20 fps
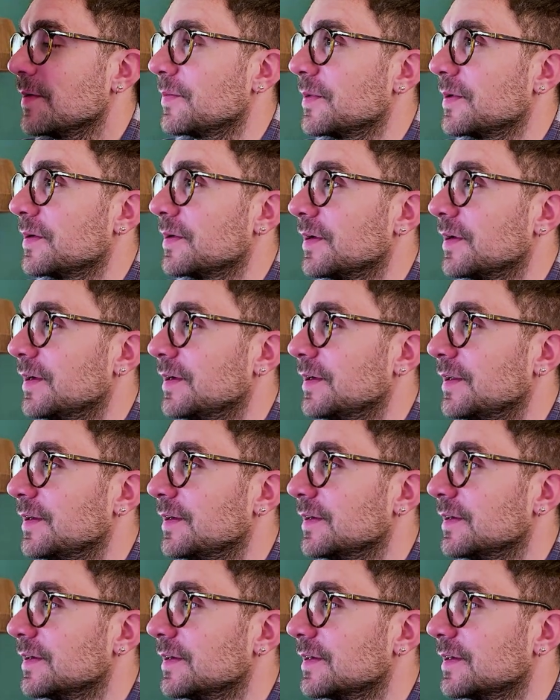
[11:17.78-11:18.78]
and
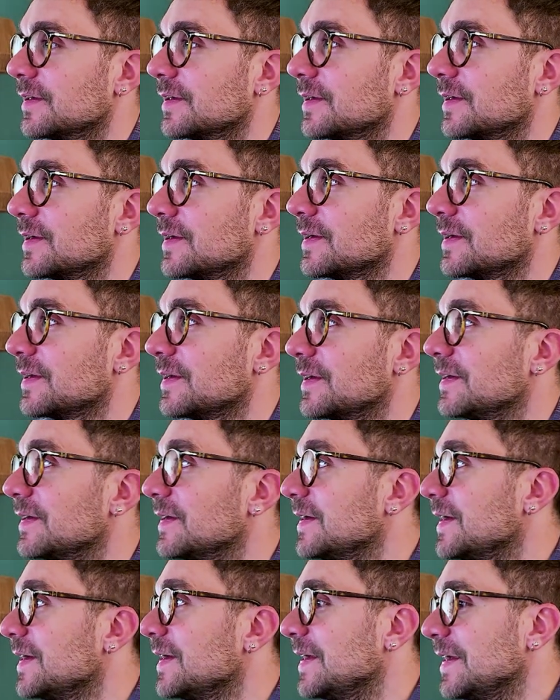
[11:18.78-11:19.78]
running.
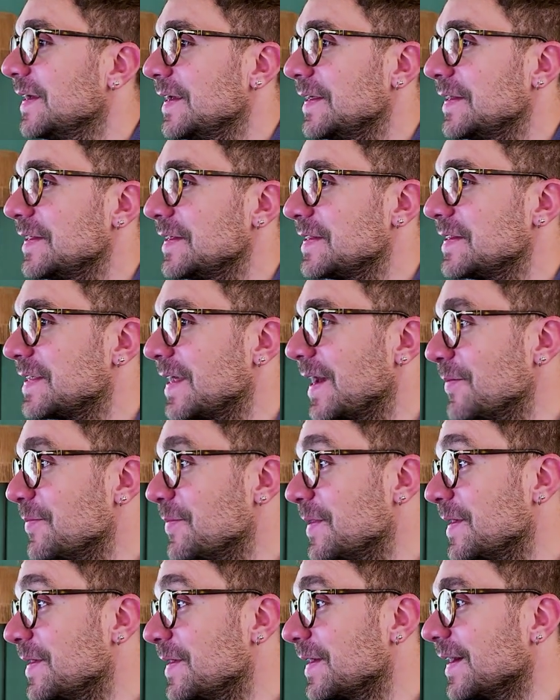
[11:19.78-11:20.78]
It is
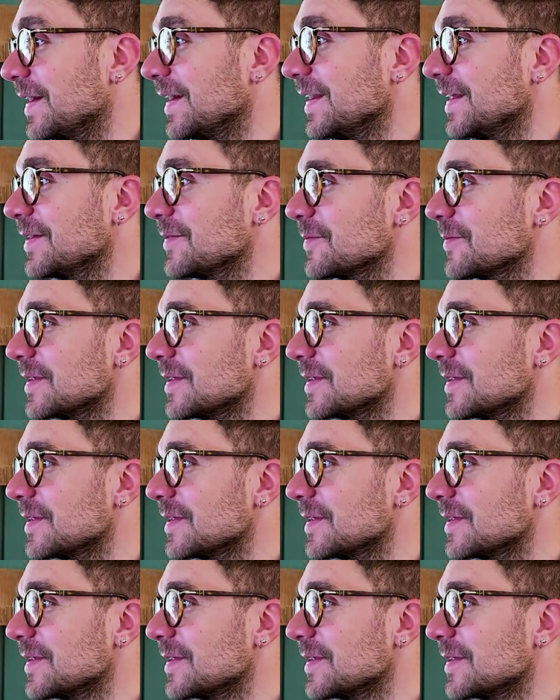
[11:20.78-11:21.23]
up and running,